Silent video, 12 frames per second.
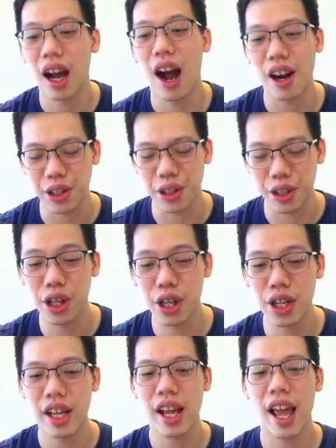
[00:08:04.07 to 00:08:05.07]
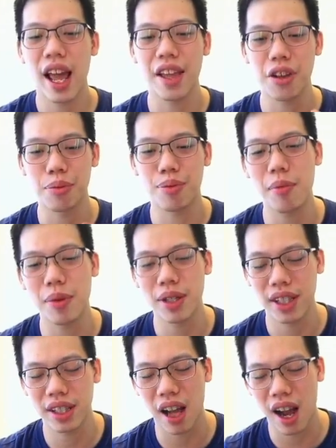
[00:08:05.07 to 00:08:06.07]
are good and your
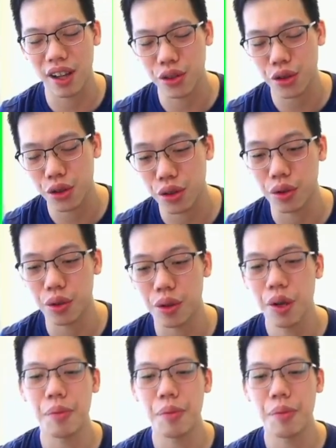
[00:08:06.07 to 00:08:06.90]
promises are true